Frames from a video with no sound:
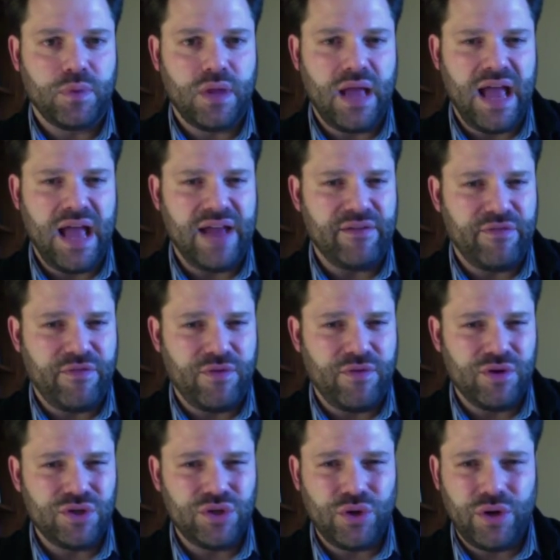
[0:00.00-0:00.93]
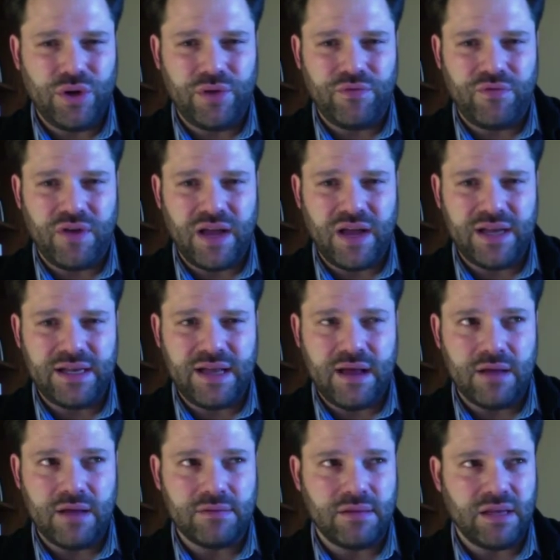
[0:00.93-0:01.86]
at first you're going to find
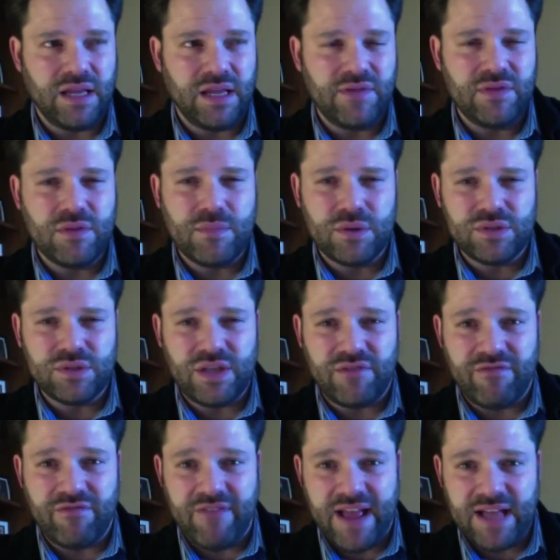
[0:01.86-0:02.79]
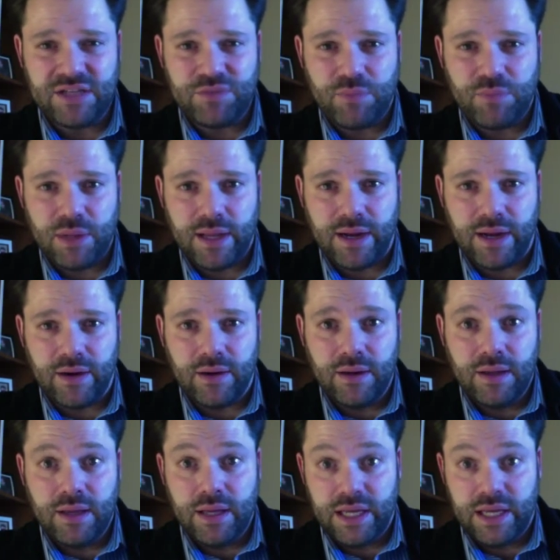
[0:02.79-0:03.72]
out that even the most advanced player
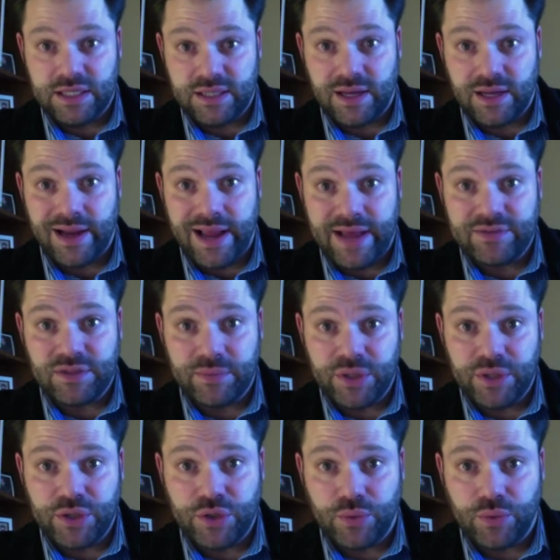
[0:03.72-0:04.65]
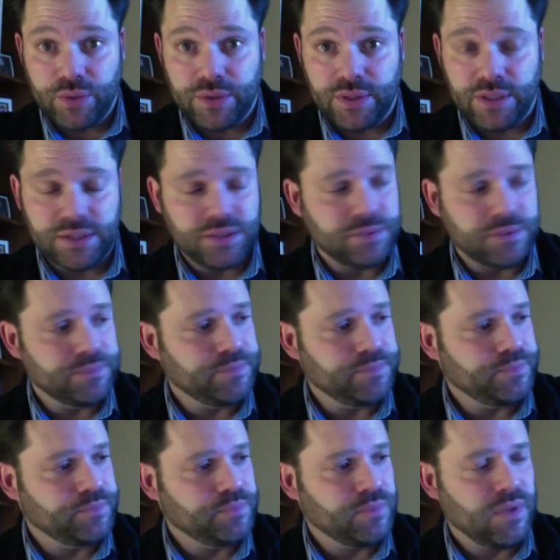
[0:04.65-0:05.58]
is going to have some issue with this.
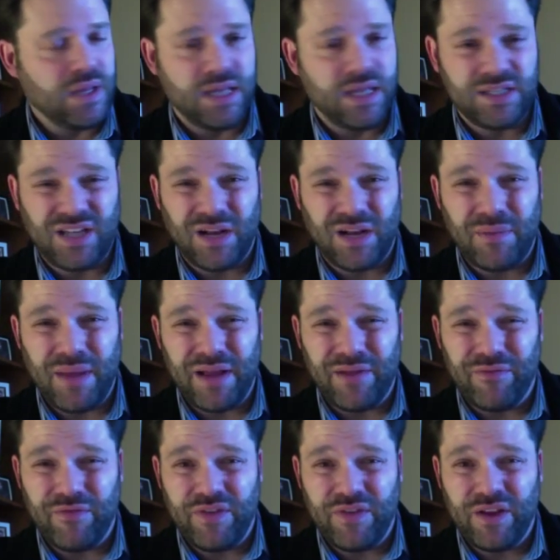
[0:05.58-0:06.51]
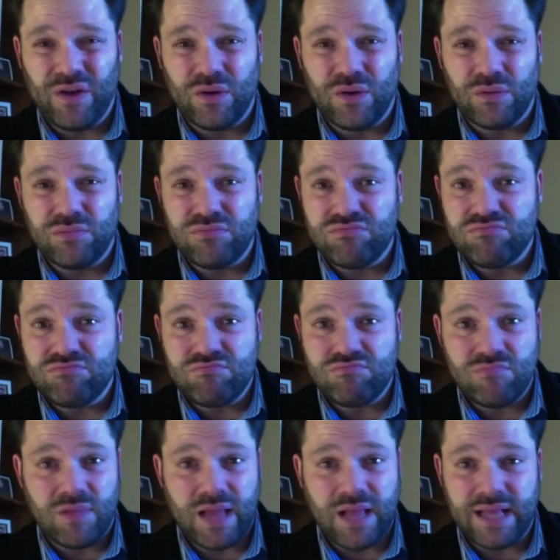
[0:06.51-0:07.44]
It's going to make them feel
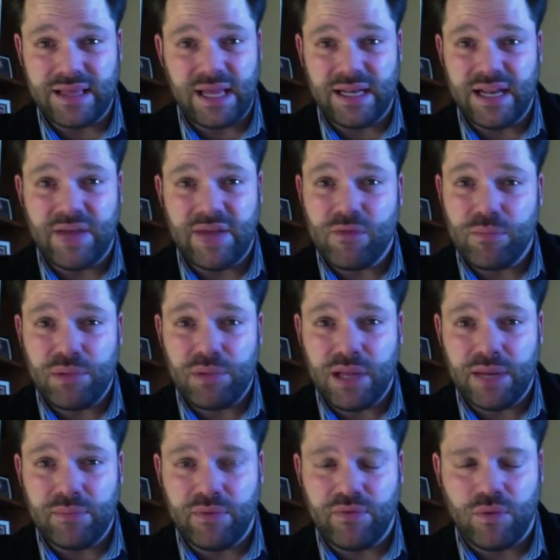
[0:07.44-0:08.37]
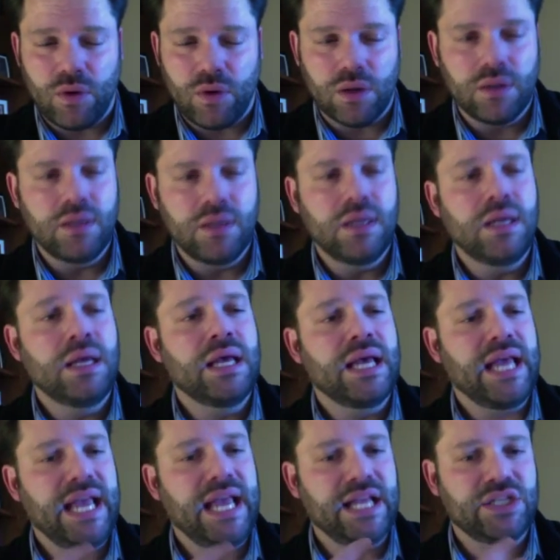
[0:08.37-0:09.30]
like they never played before.
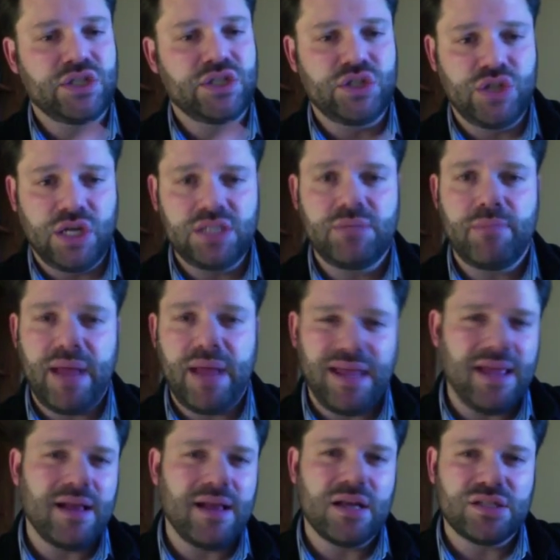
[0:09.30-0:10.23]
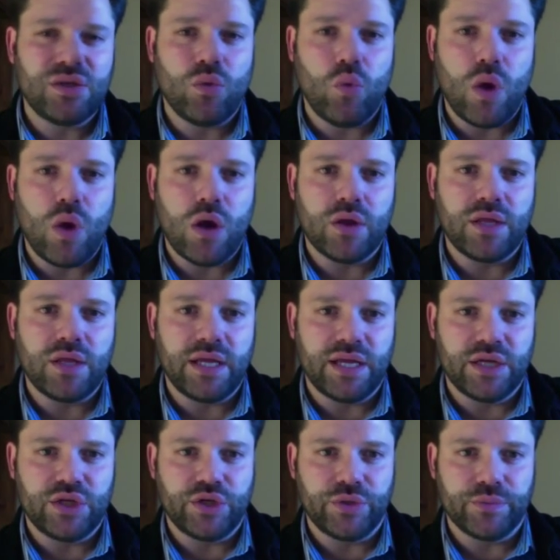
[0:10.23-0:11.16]
It's just making us aware of the
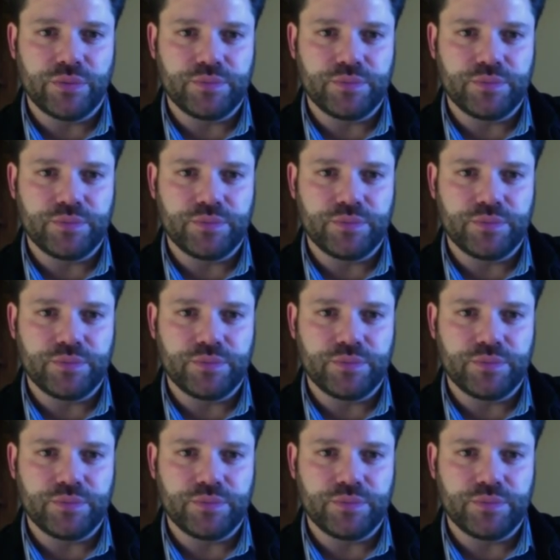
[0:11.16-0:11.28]
issue.